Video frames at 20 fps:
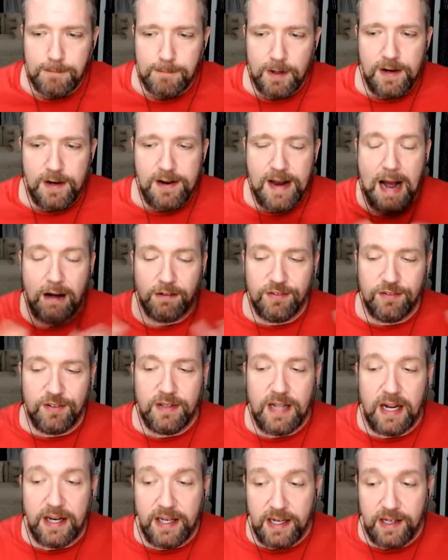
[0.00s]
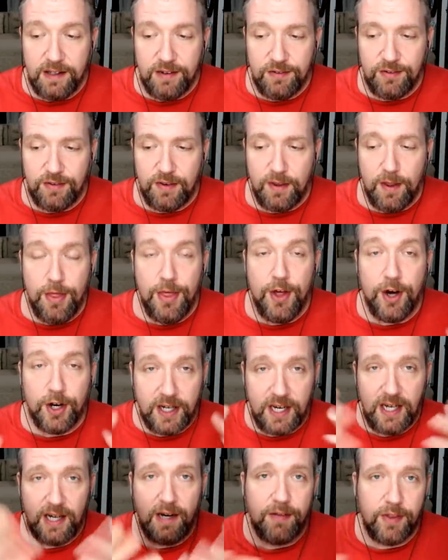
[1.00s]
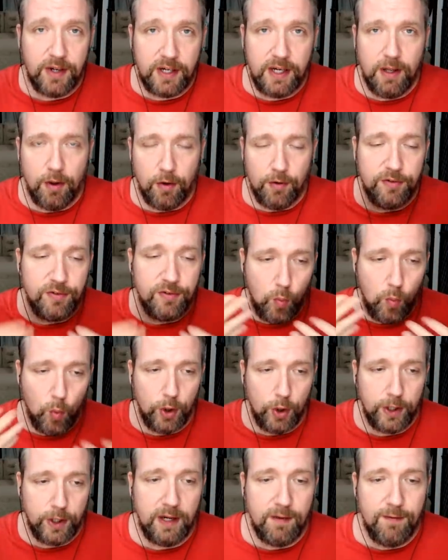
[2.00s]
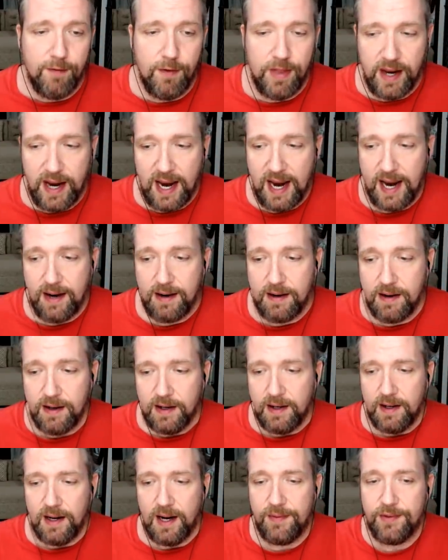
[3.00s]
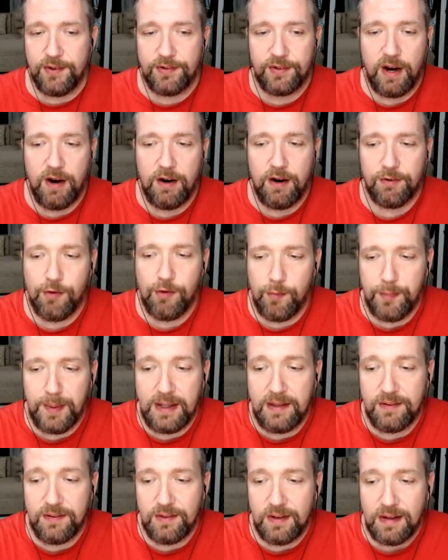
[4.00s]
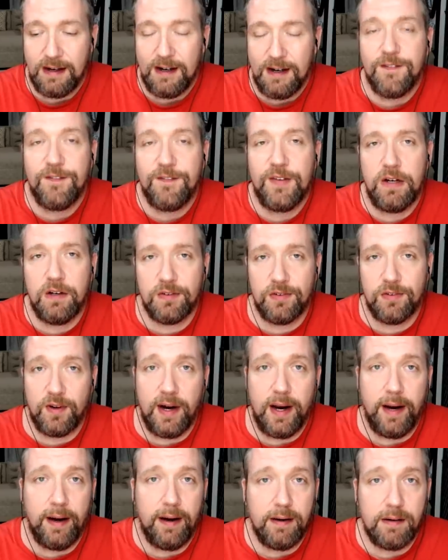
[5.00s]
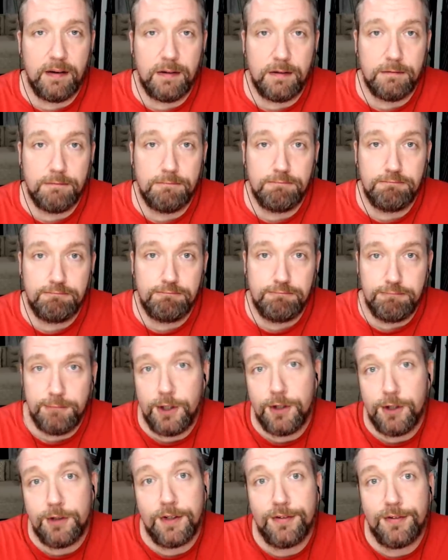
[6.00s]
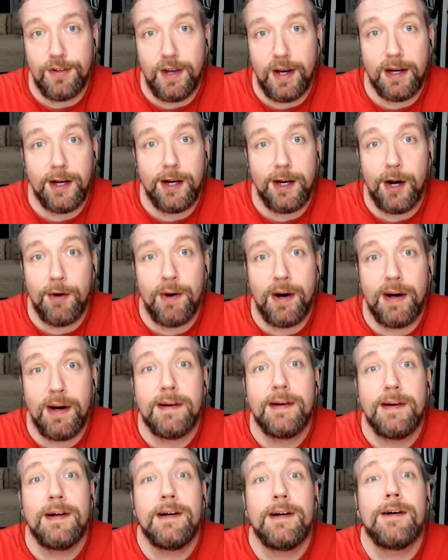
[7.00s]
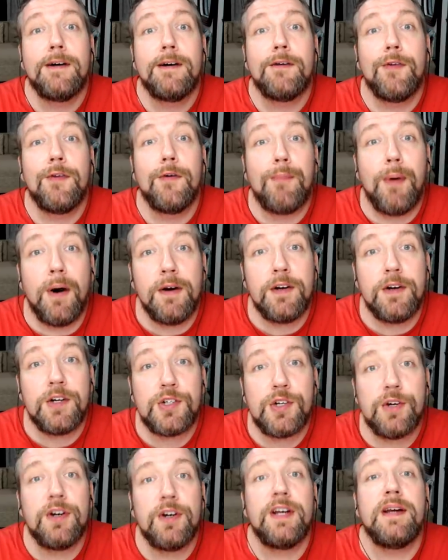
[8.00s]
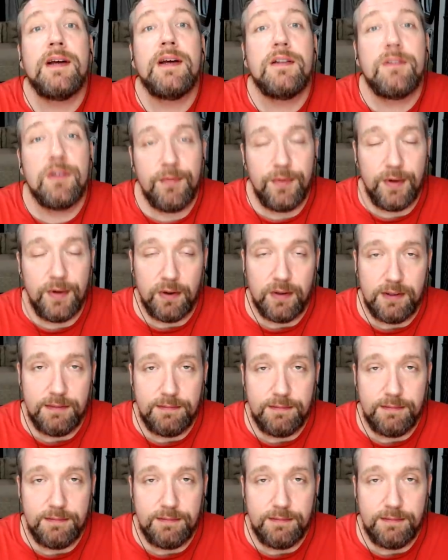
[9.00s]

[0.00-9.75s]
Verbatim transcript: Announcing that he is the king of the killers and working for the hand and this character, the Beast, feels like they're just saying, you know what, the Punisher is a villain